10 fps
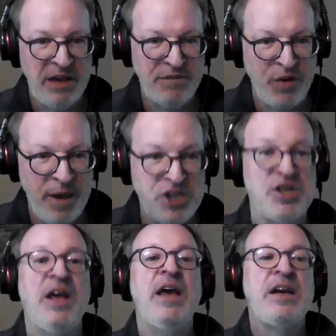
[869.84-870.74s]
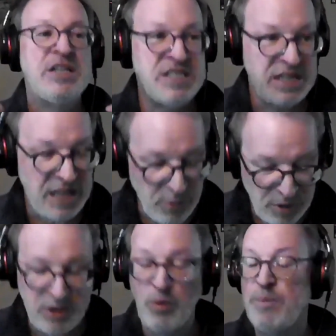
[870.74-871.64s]
information because they
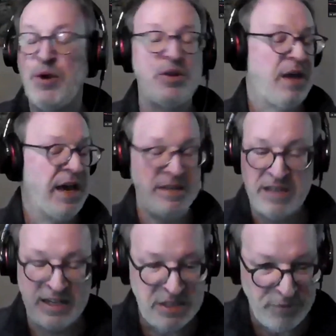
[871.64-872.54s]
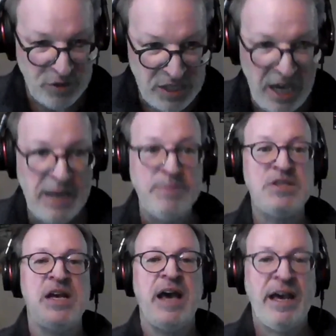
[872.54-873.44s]
were built at different times,